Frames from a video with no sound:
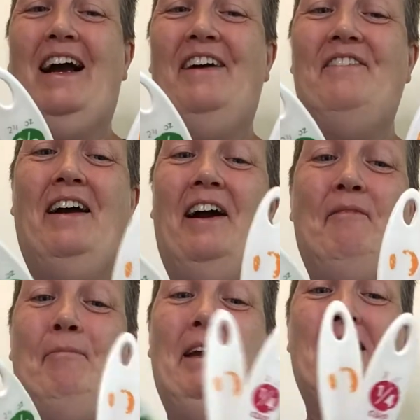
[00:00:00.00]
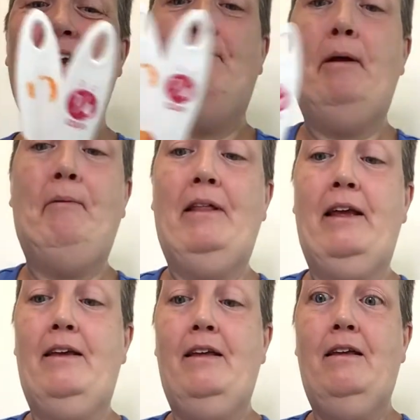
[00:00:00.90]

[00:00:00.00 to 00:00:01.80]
I'd pick it up and be like,